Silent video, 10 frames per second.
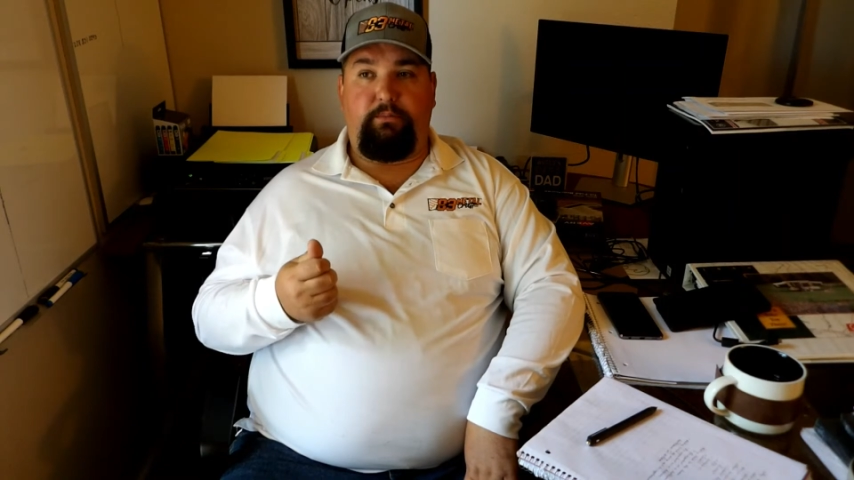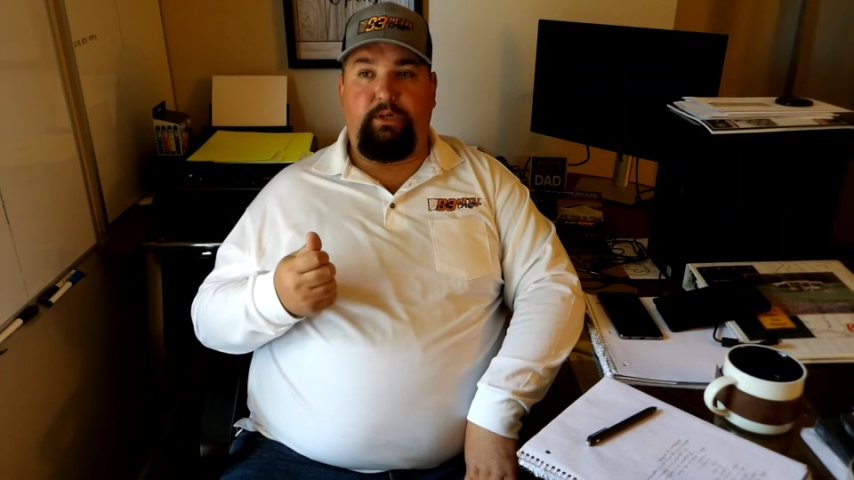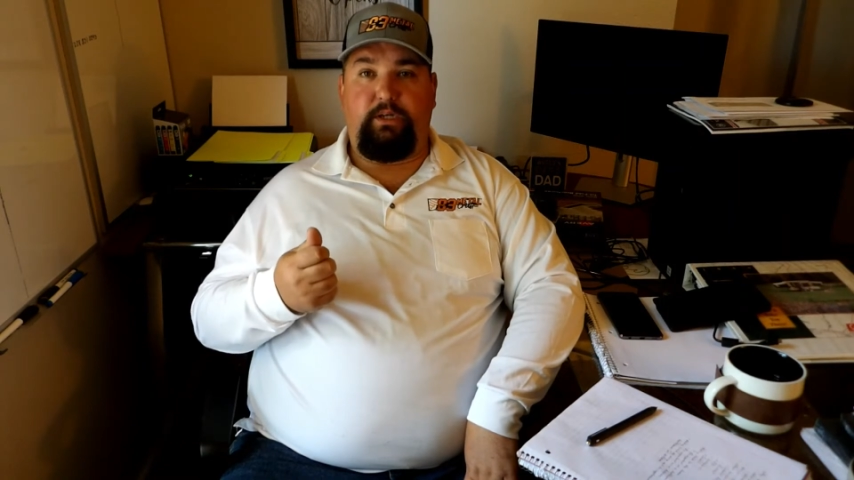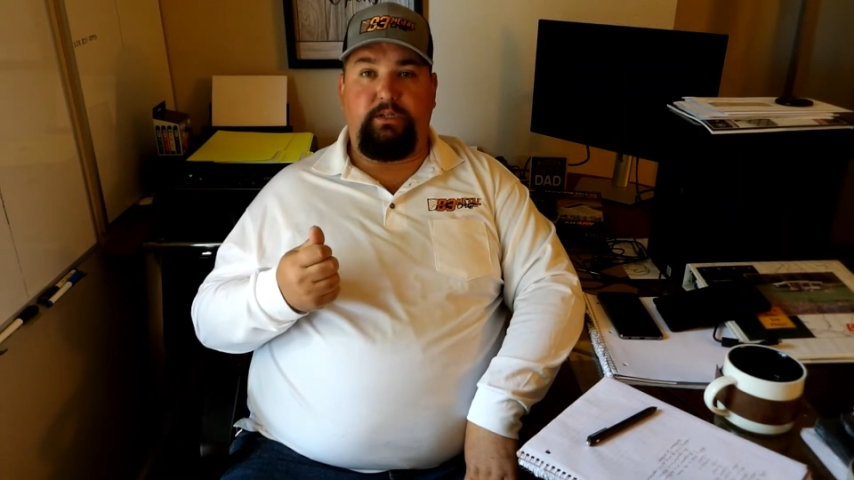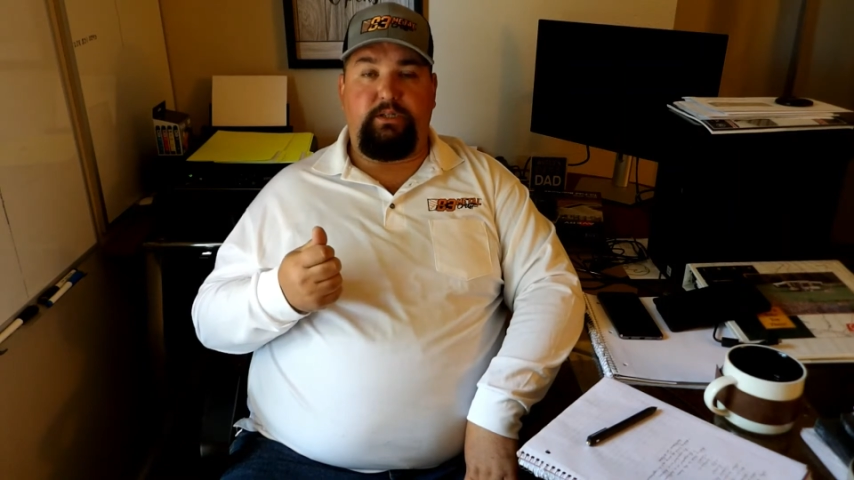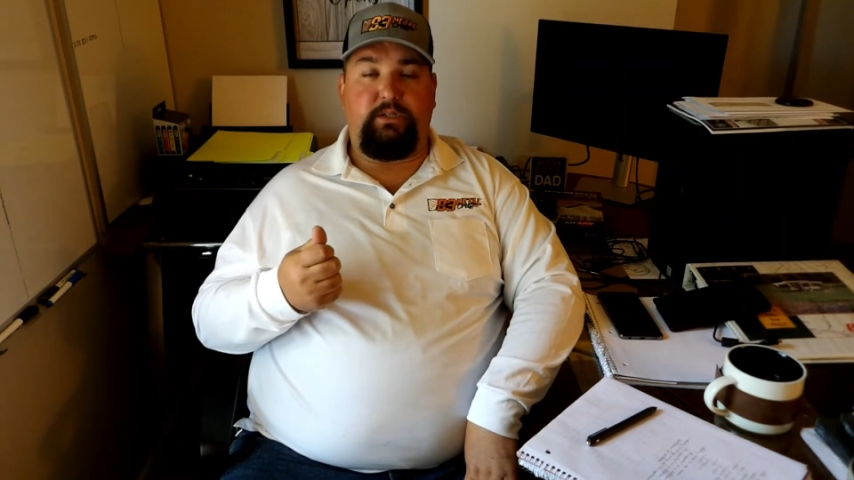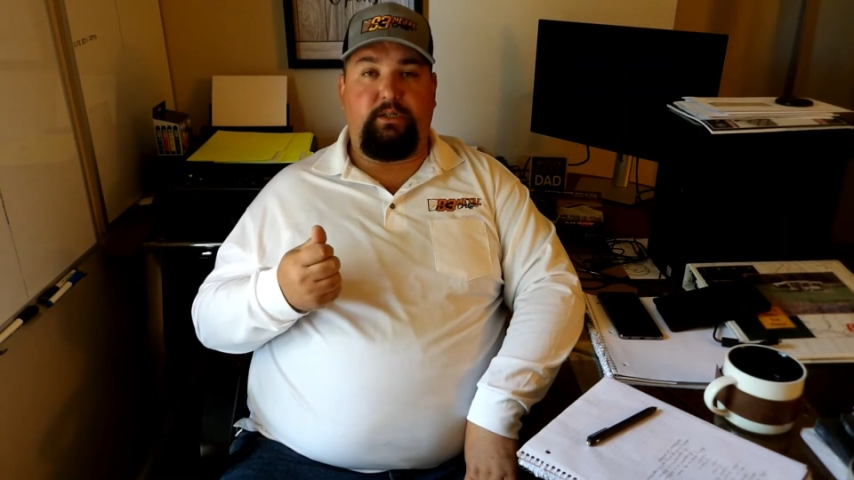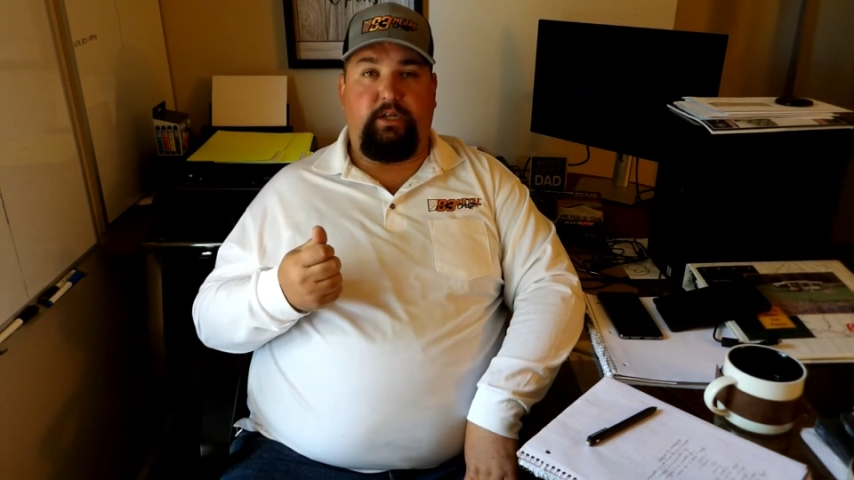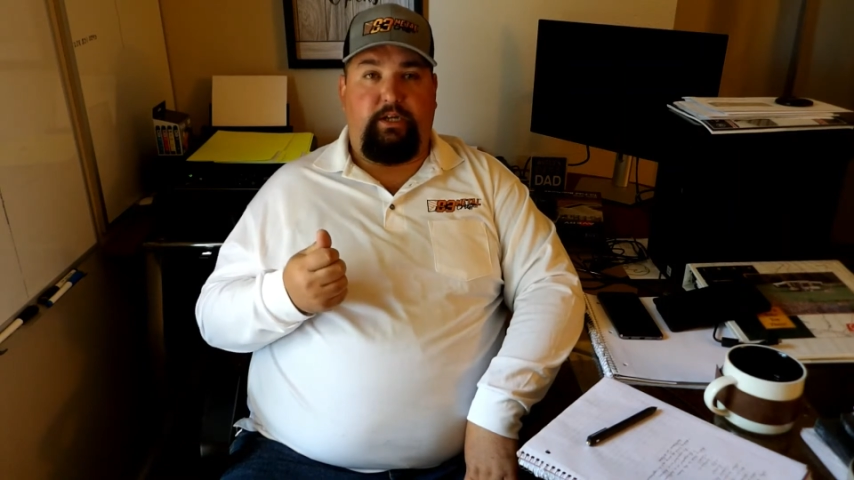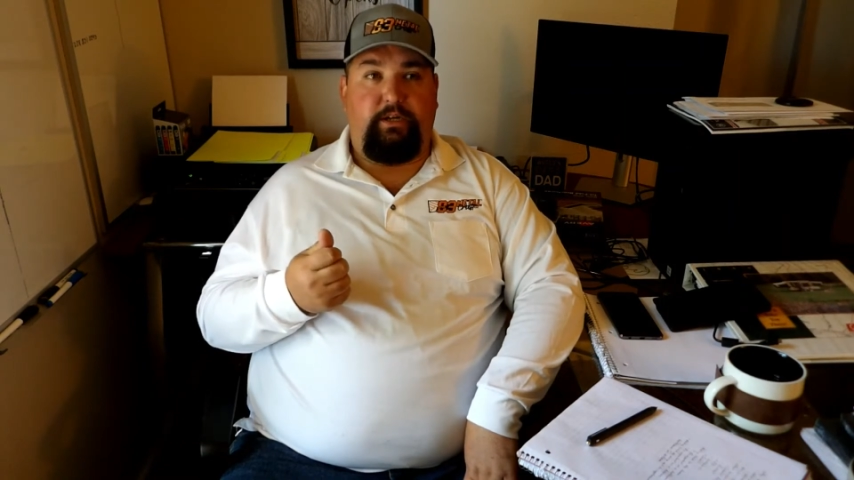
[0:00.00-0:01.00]
because
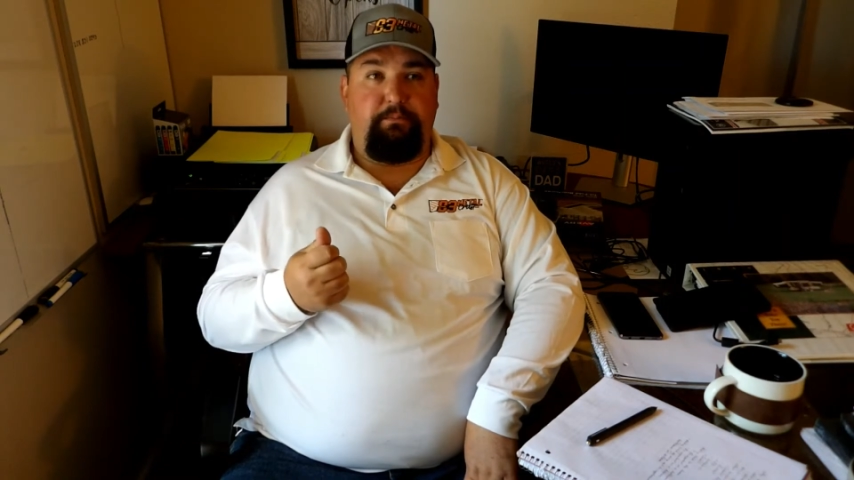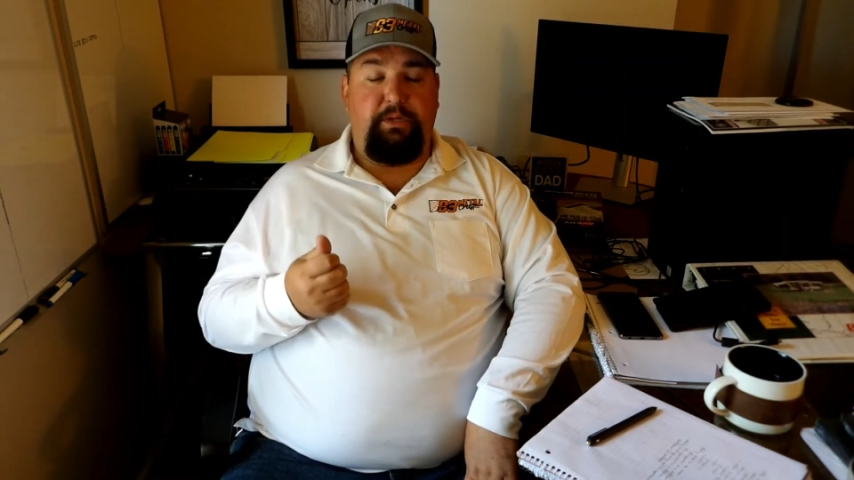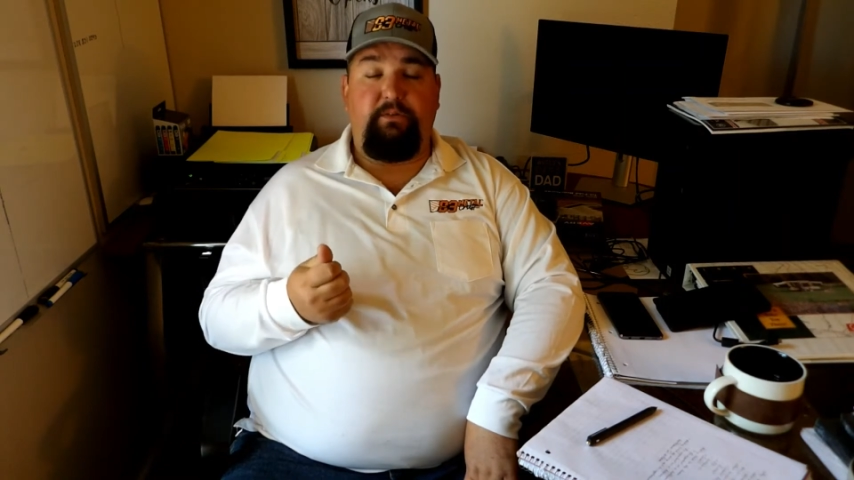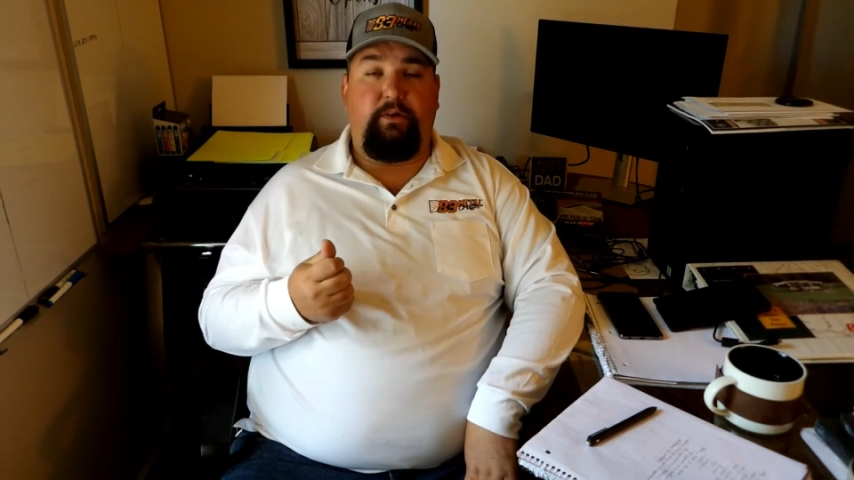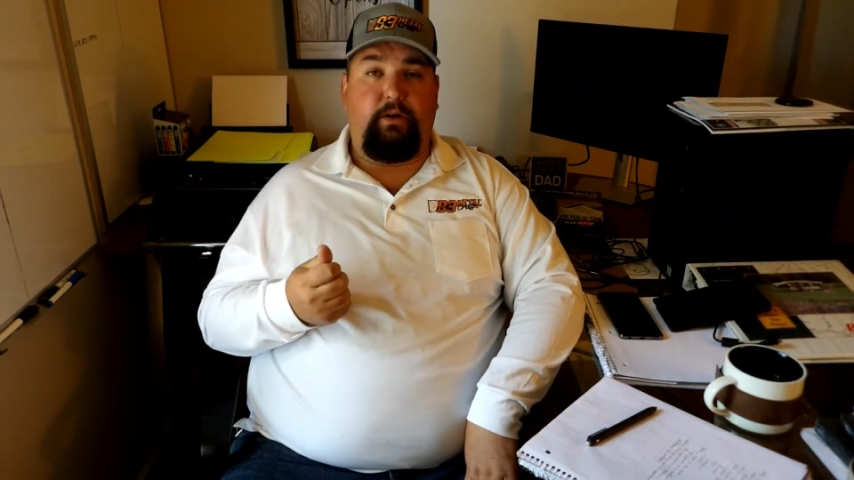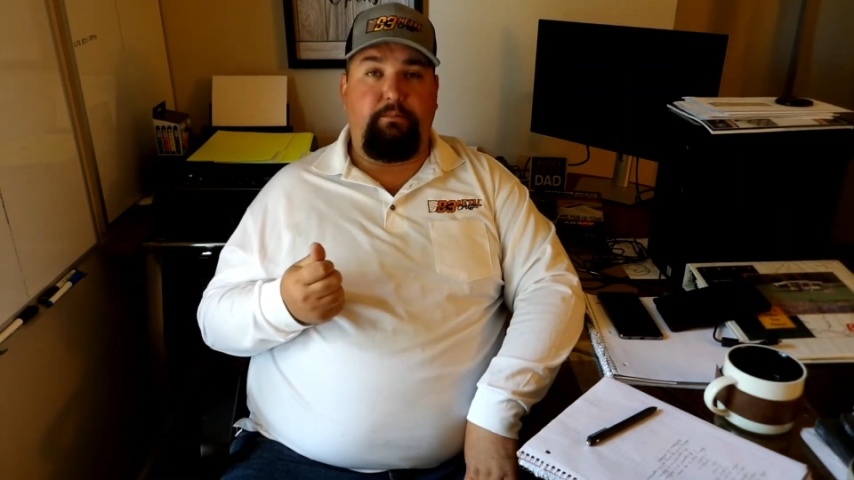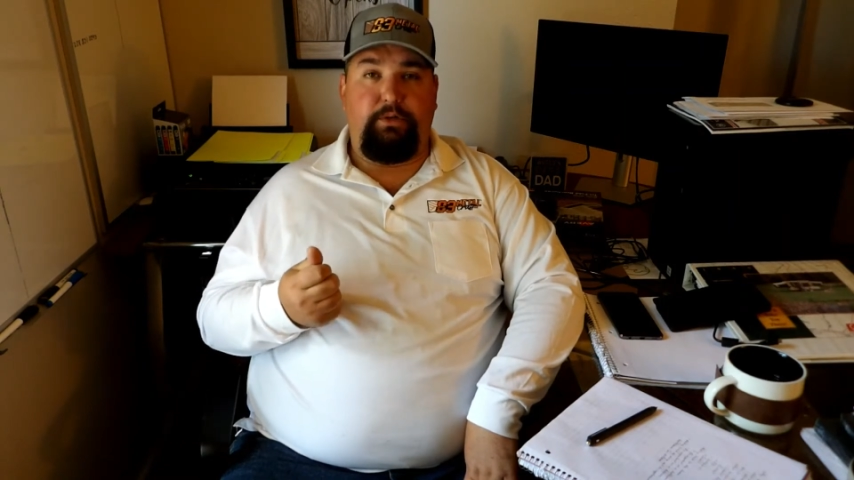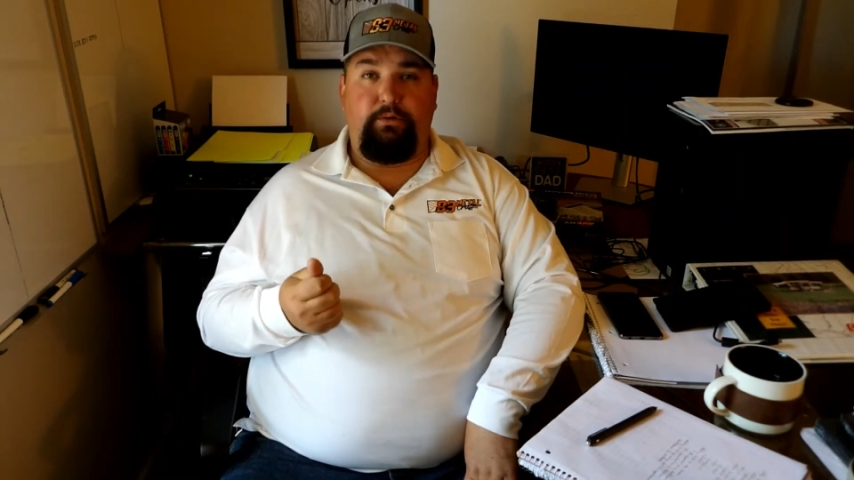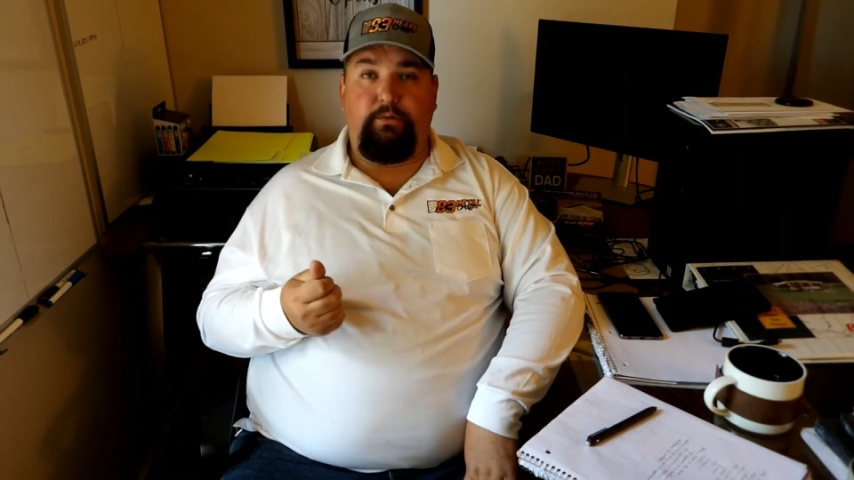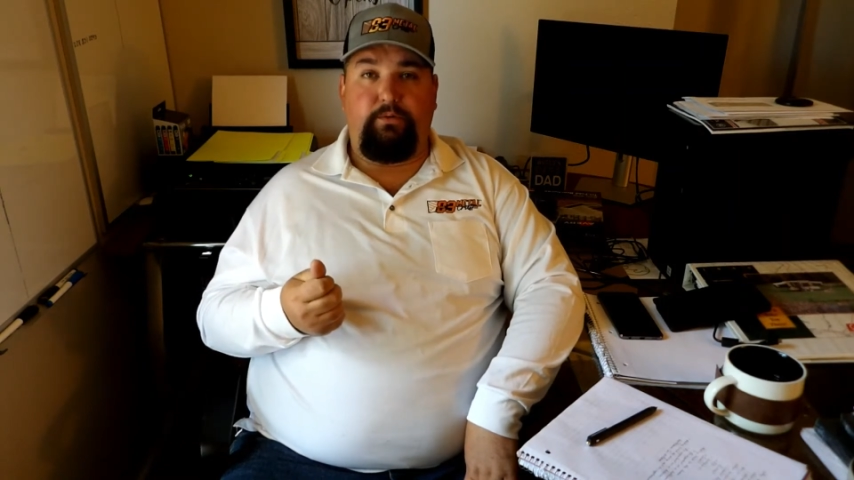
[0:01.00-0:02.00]
it can be very
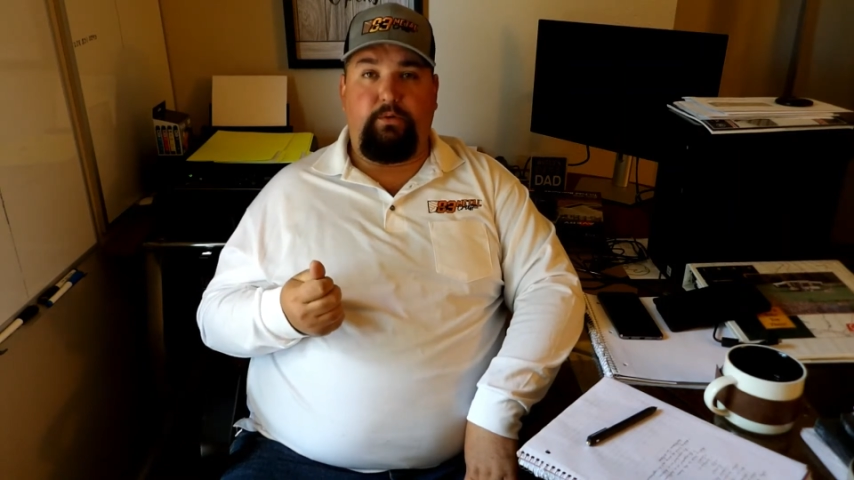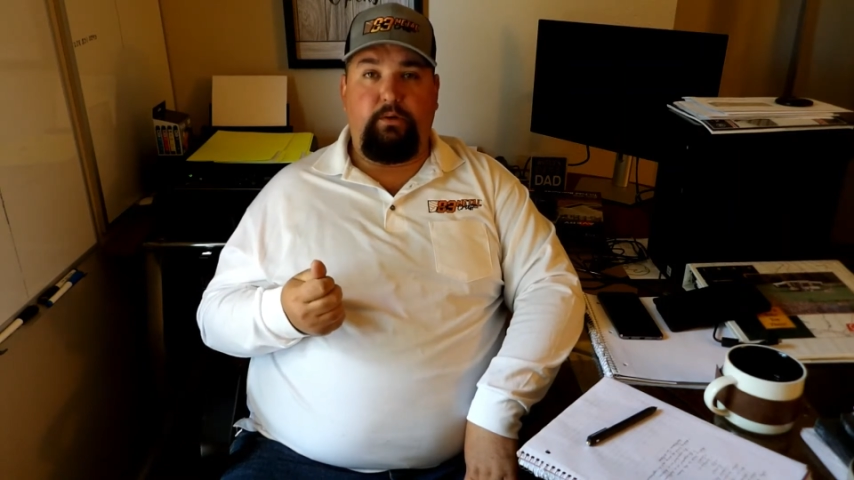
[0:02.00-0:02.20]
beautiful,